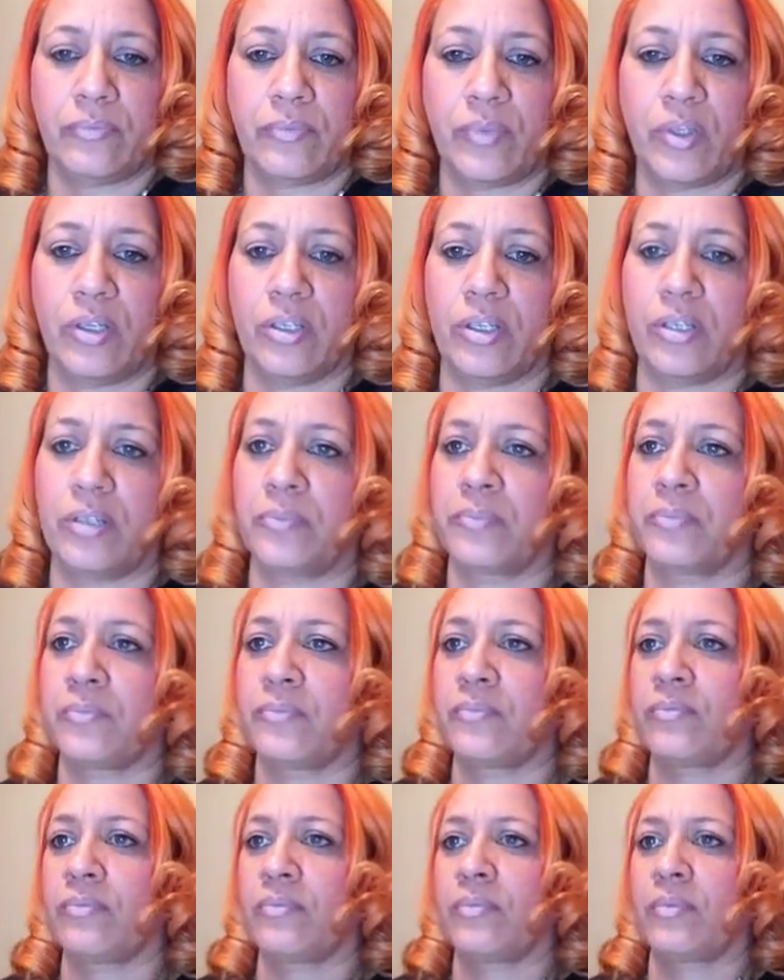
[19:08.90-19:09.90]
Good.
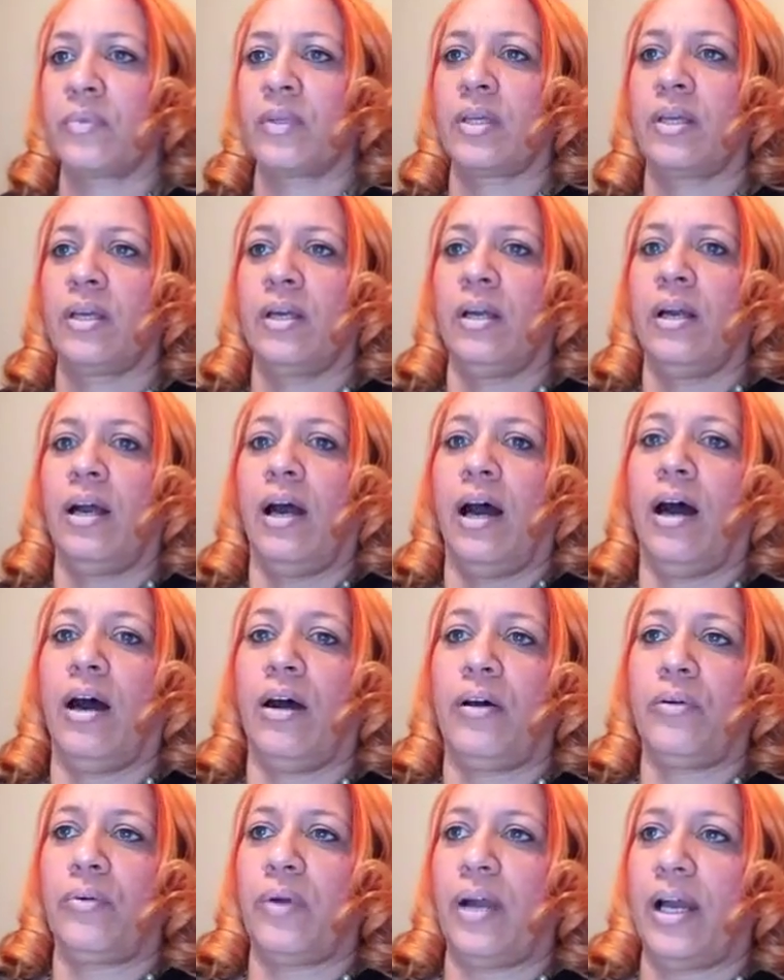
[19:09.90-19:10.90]

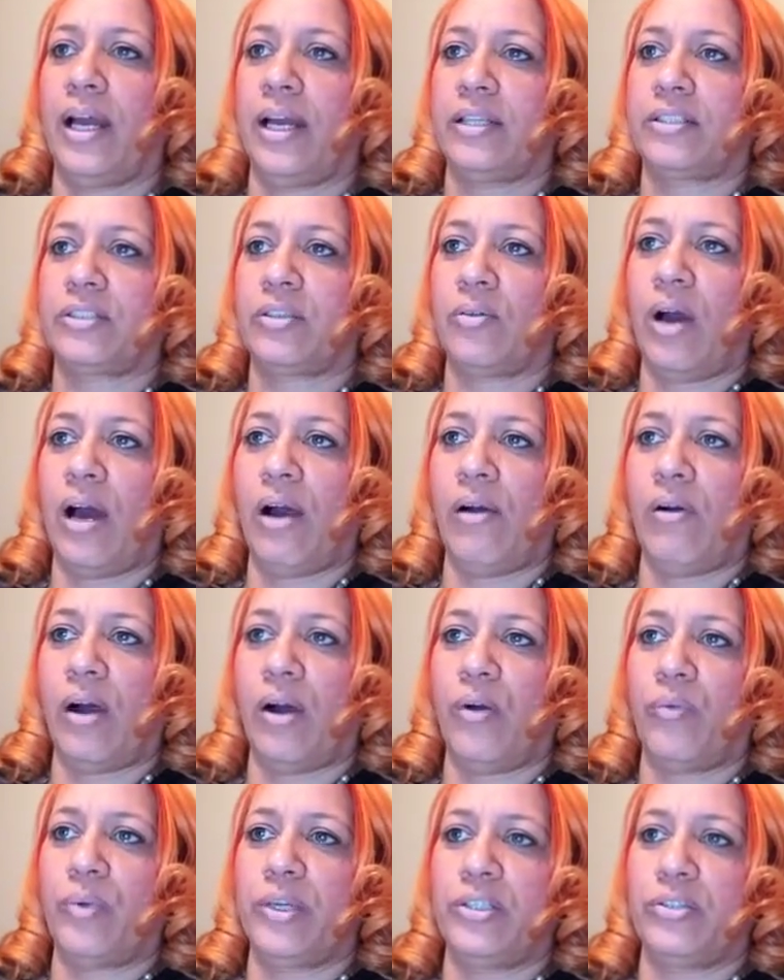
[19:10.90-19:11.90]
All right, so how are
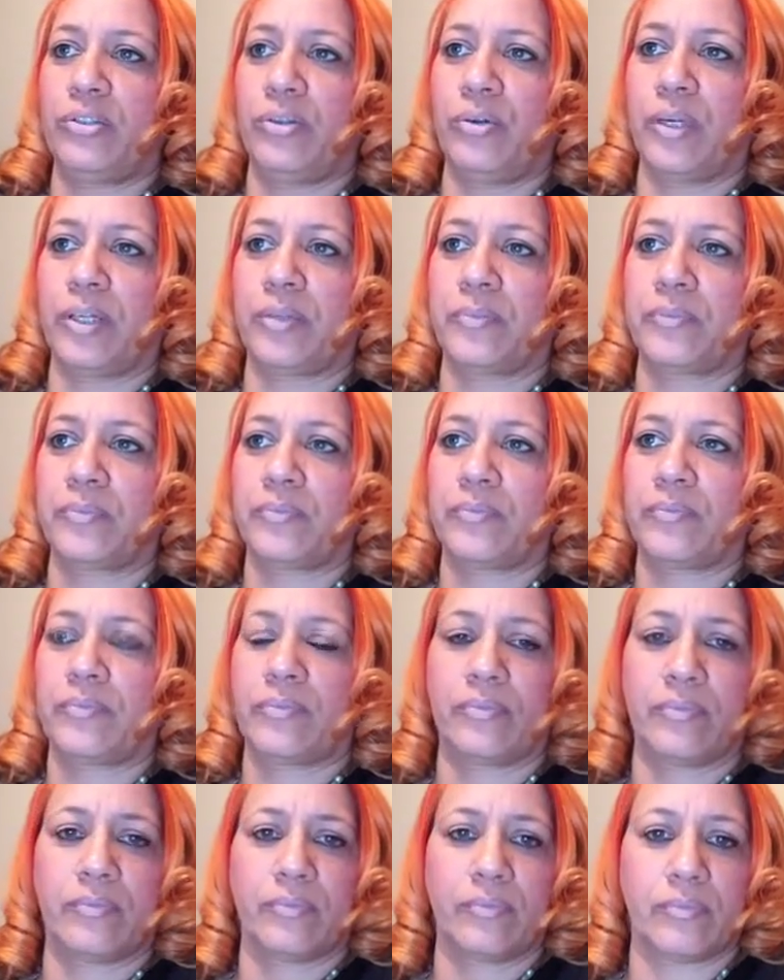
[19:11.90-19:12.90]
we doing?
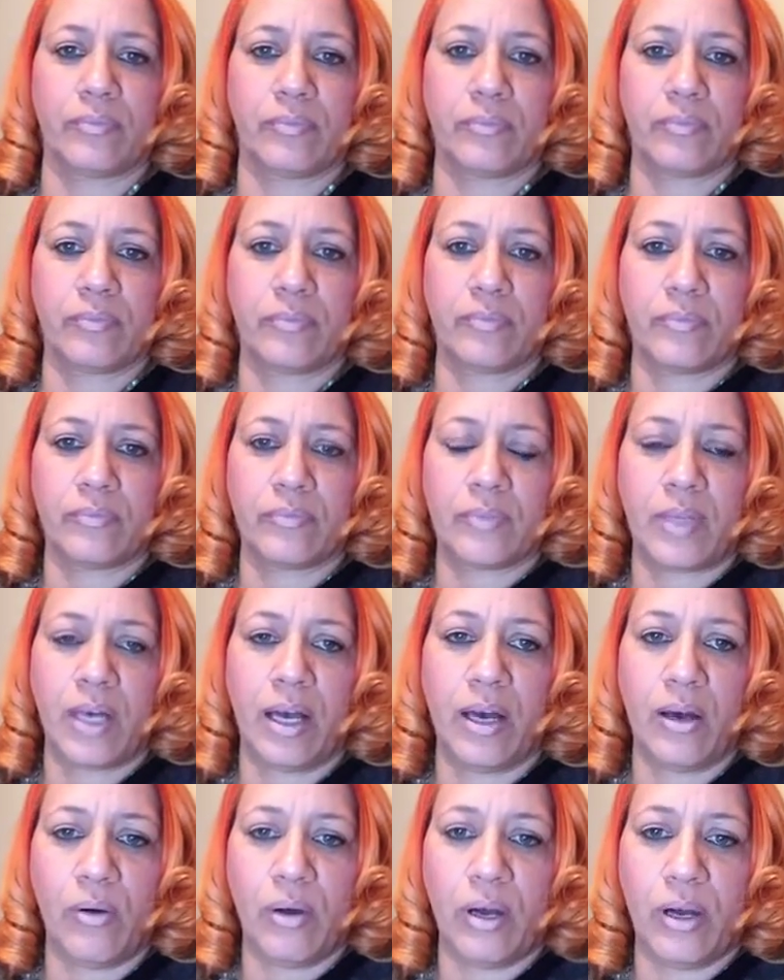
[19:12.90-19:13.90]

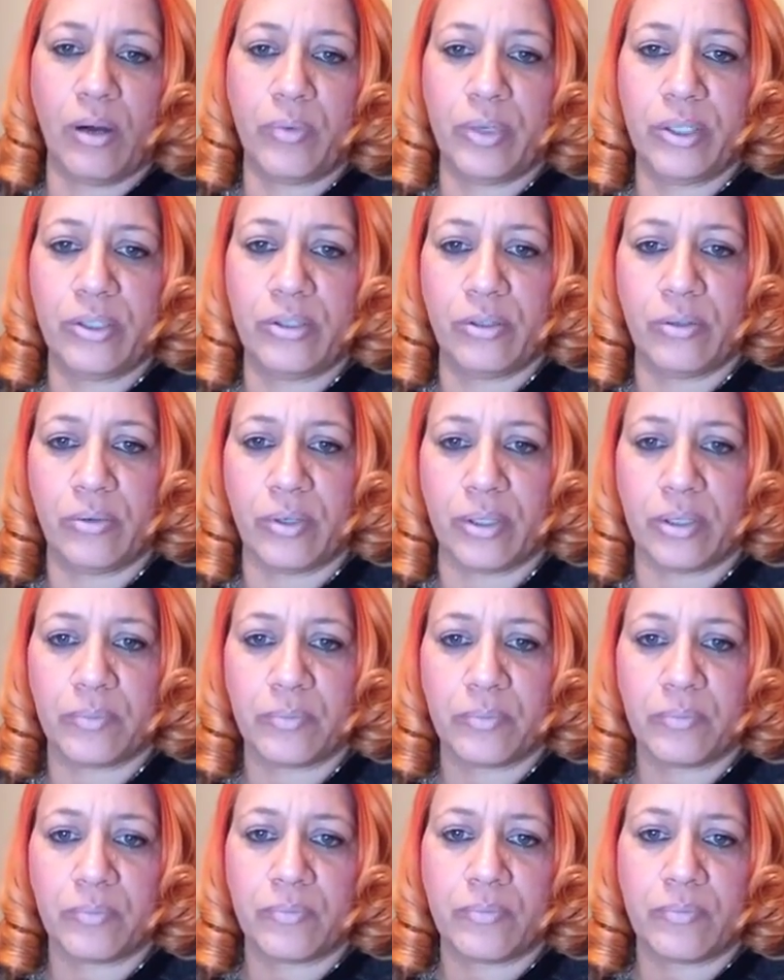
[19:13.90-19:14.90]
How are we doing?
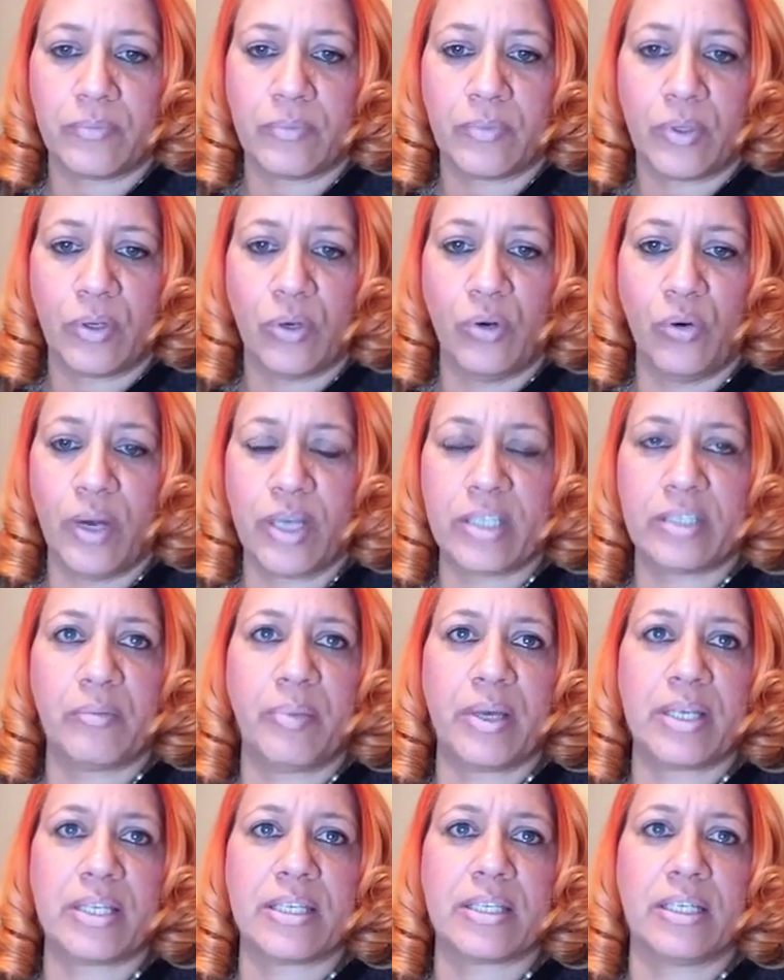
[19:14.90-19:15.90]
Who has the
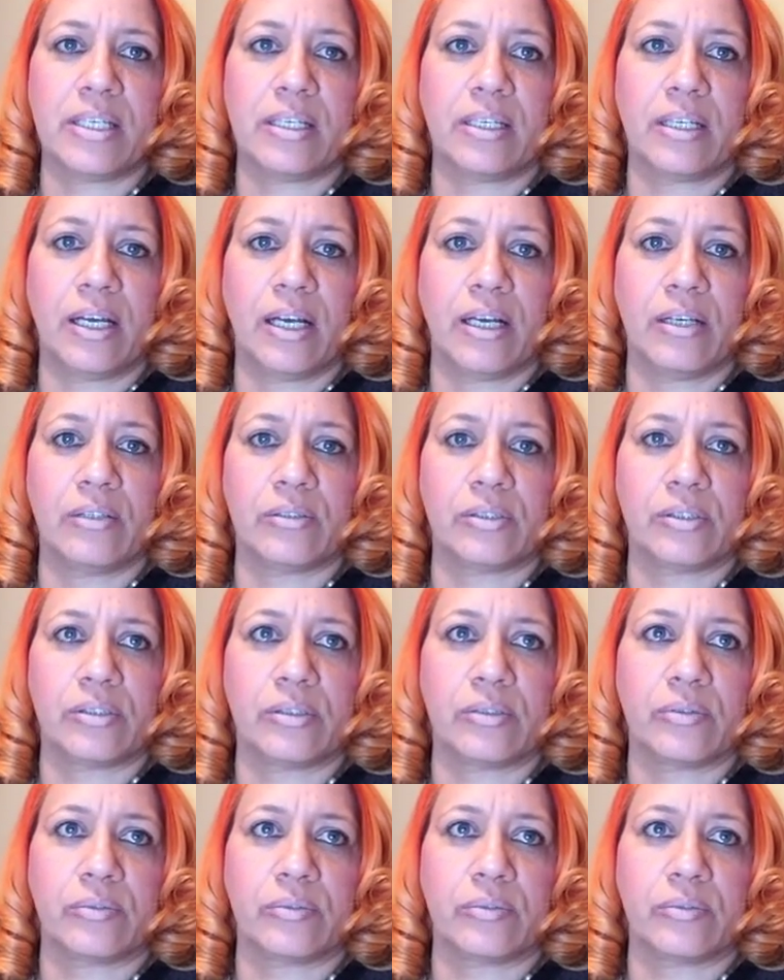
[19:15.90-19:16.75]
best seat in the house?